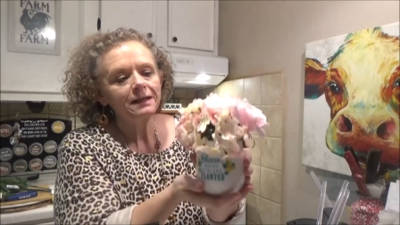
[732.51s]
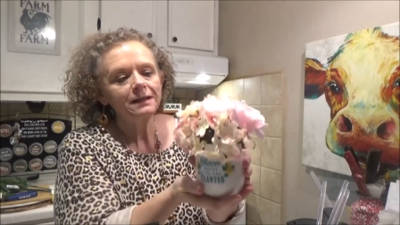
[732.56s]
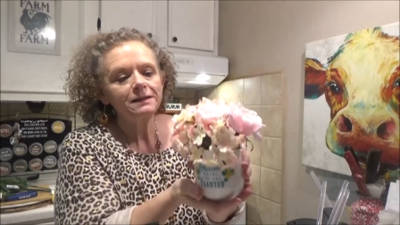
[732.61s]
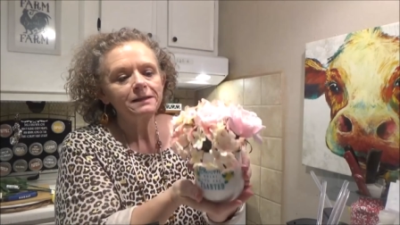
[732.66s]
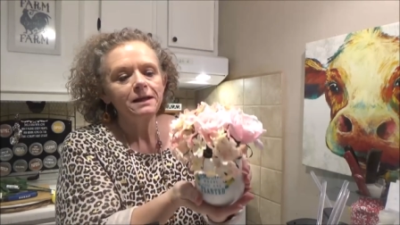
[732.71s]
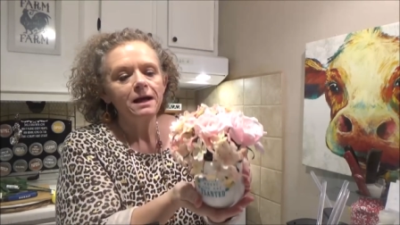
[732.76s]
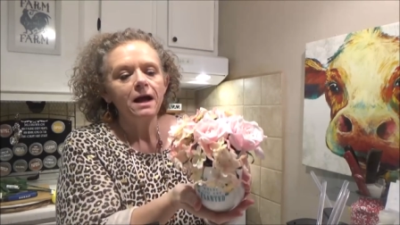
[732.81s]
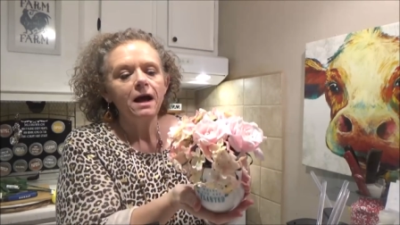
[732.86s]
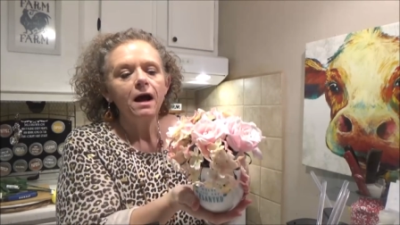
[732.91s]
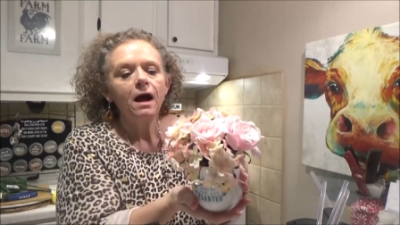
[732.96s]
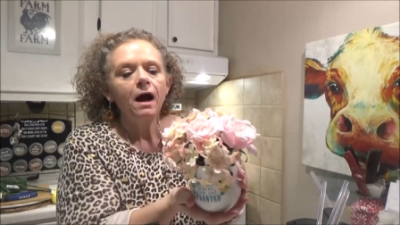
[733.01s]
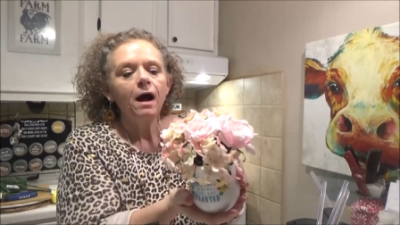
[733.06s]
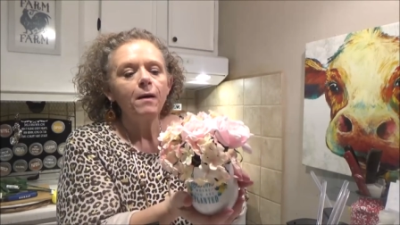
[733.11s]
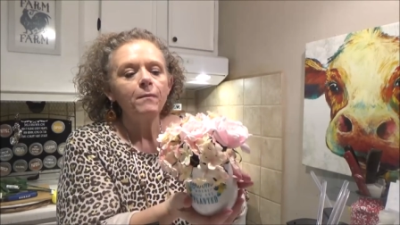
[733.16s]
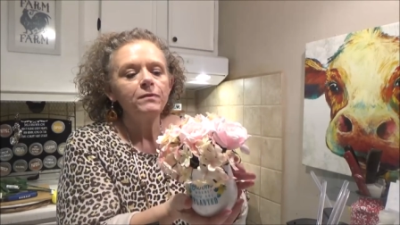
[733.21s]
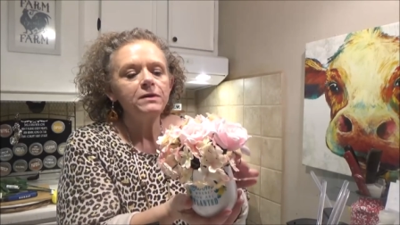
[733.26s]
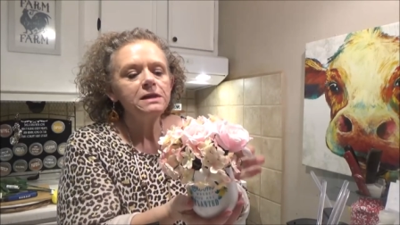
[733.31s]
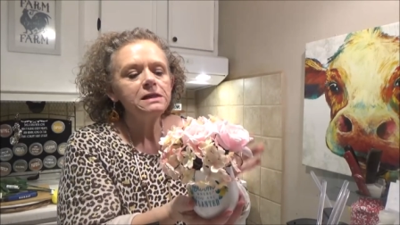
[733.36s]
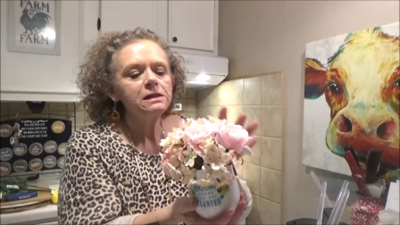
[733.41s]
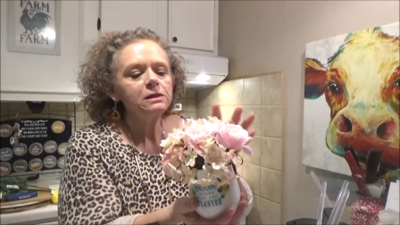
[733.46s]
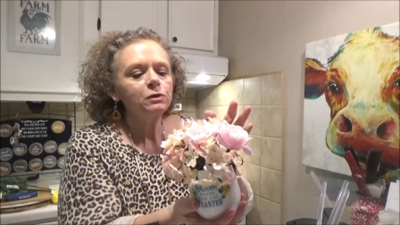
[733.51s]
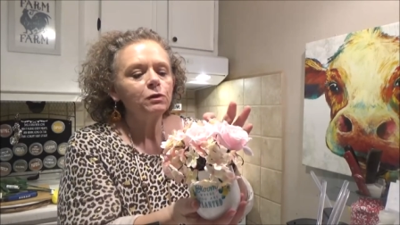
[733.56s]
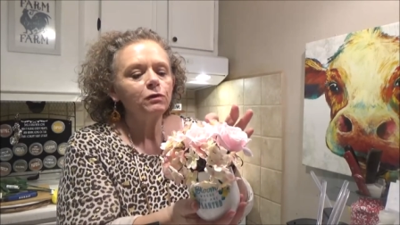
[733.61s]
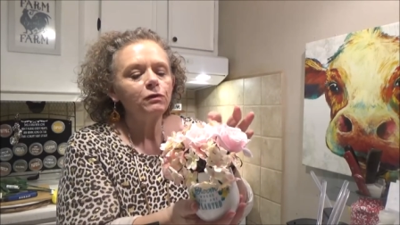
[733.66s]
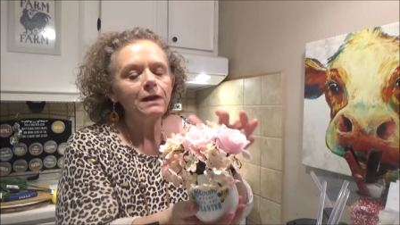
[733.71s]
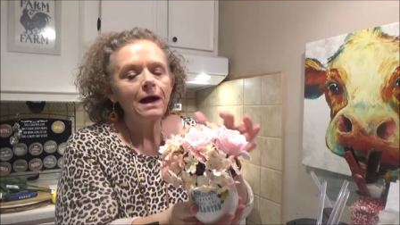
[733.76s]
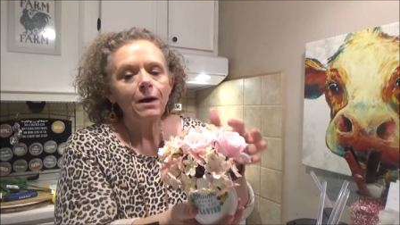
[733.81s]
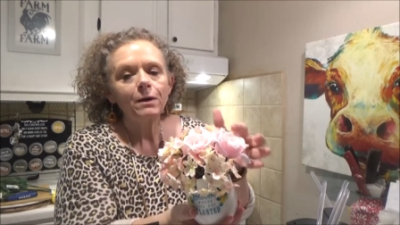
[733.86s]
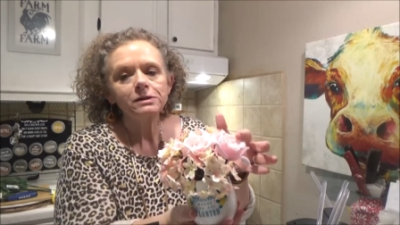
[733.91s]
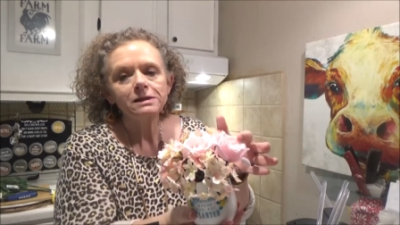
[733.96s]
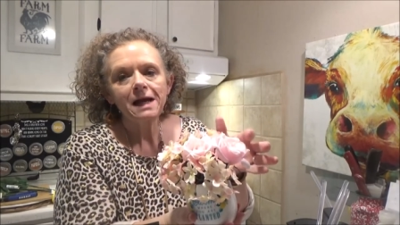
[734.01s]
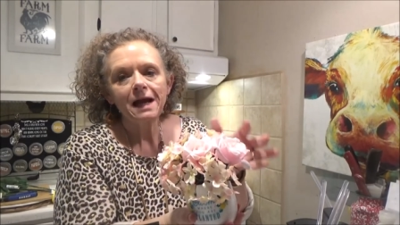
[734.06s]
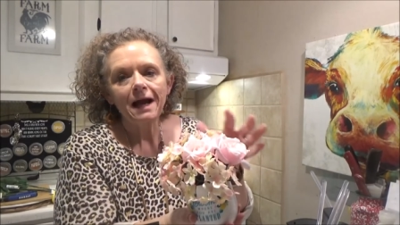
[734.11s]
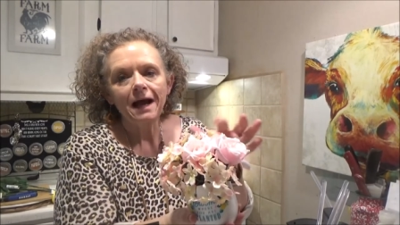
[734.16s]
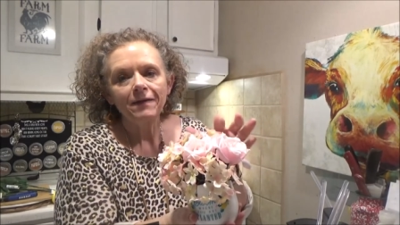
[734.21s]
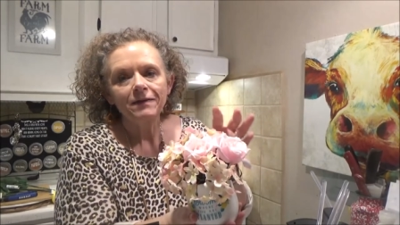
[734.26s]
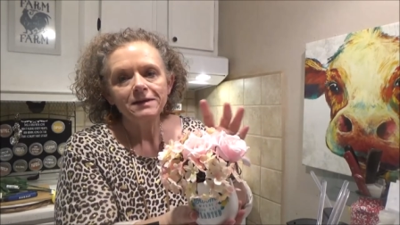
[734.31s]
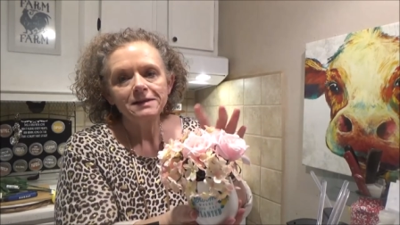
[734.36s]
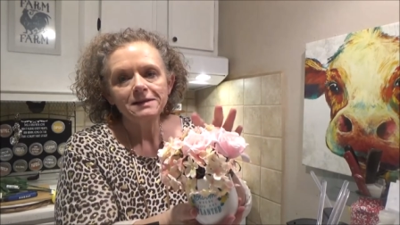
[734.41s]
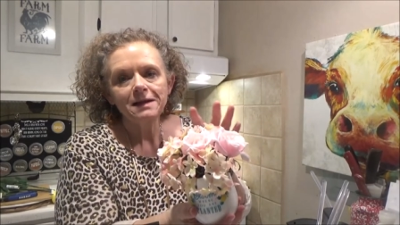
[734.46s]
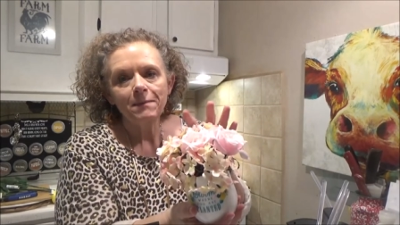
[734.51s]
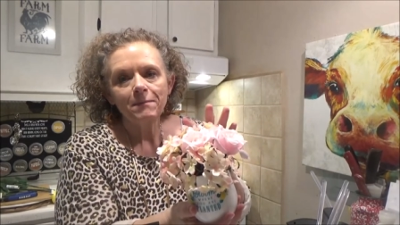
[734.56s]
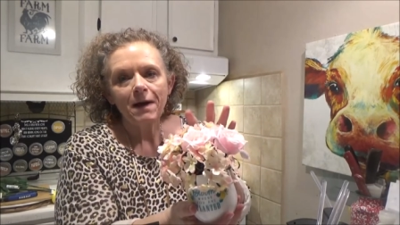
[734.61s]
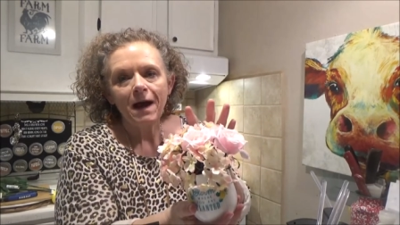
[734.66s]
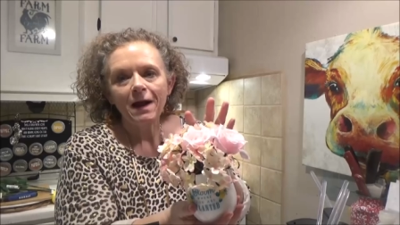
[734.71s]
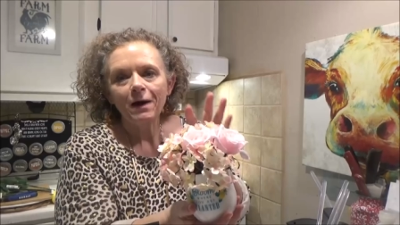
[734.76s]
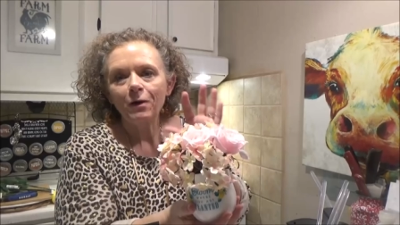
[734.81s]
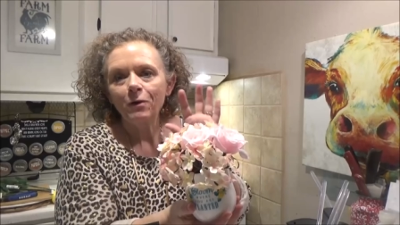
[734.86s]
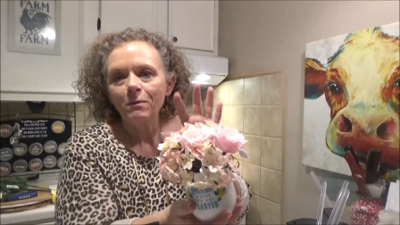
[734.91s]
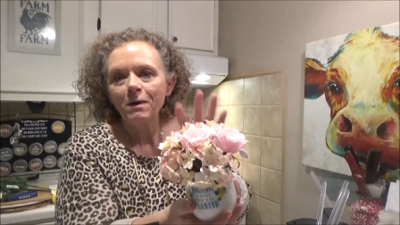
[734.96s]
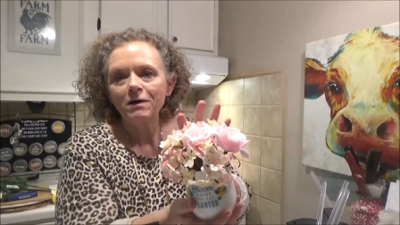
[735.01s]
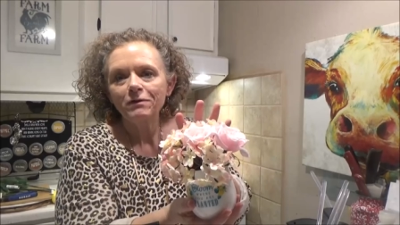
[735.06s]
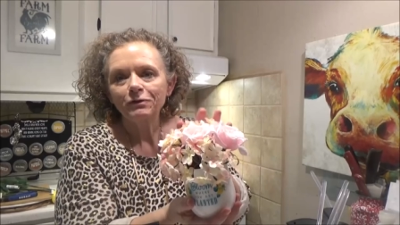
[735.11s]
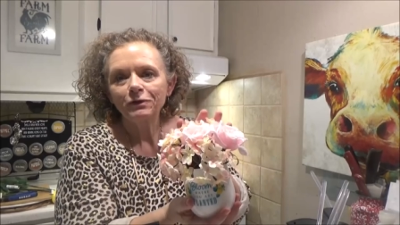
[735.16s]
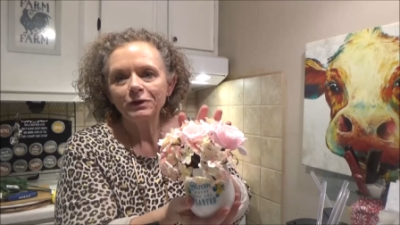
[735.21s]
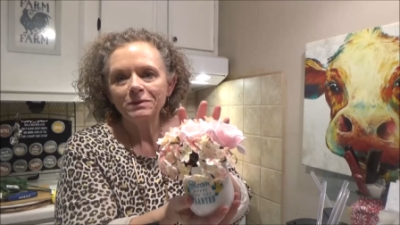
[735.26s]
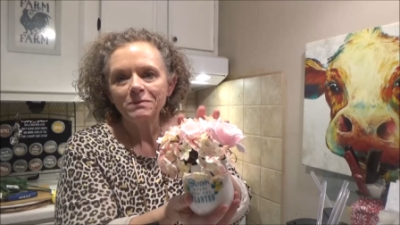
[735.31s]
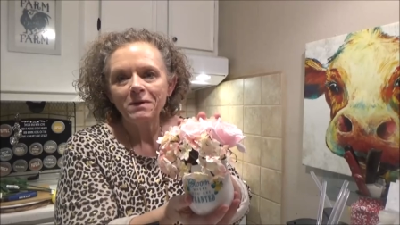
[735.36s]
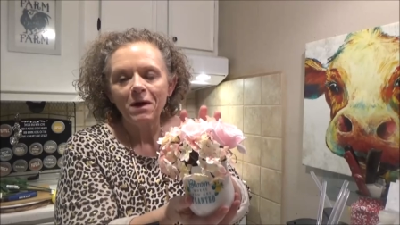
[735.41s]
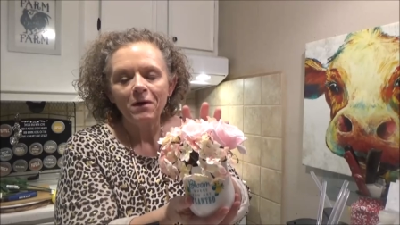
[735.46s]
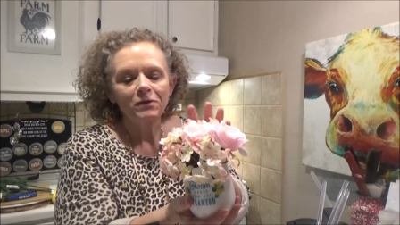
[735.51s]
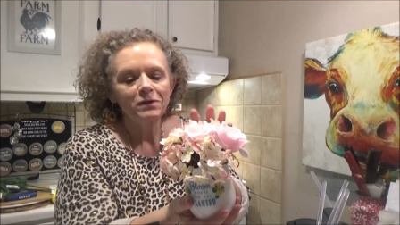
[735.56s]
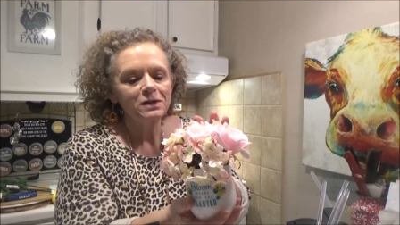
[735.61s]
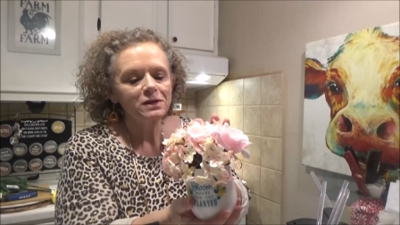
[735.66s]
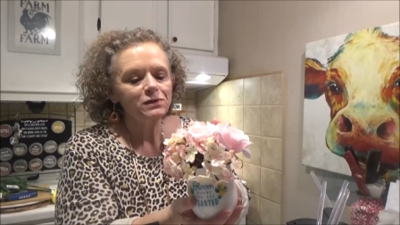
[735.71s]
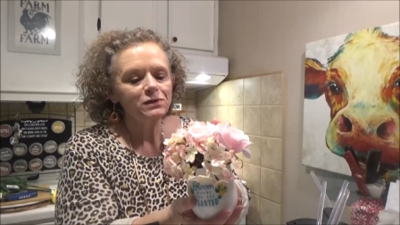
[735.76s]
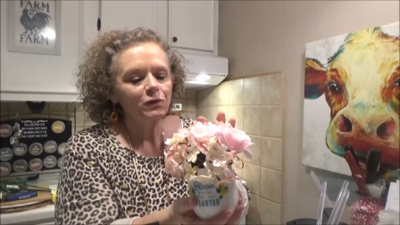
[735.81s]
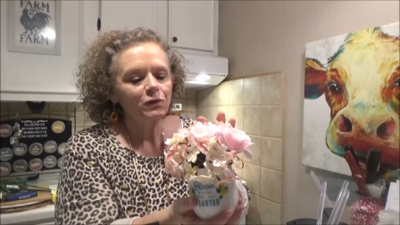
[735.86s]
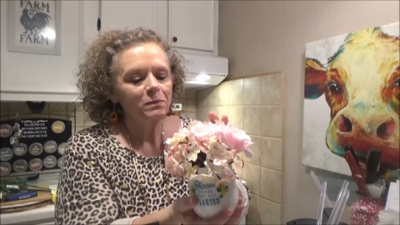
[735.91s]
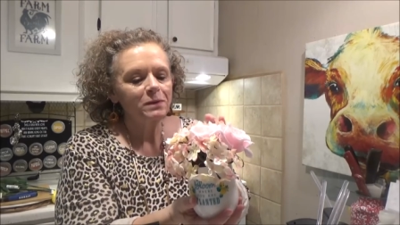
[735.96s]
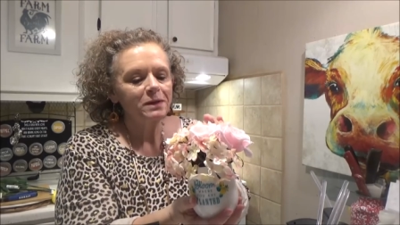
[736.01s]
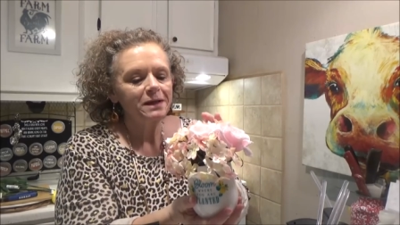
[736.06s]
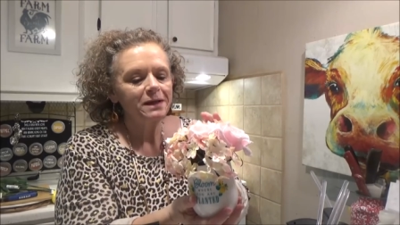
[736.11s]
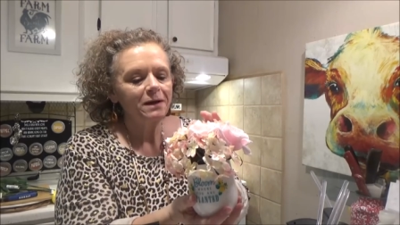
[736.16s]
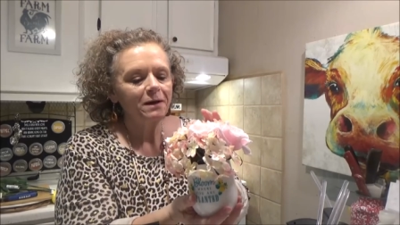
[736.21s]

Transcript: And um, these little flowers, I got these at Michael, my friend, bought these for me.